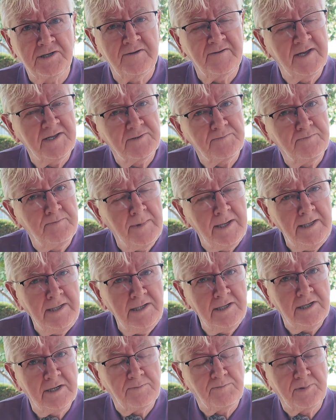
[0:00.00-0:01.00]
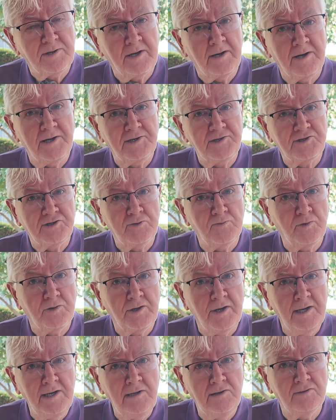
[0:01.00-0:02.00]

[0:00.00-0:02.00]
Now that mainly applies to what I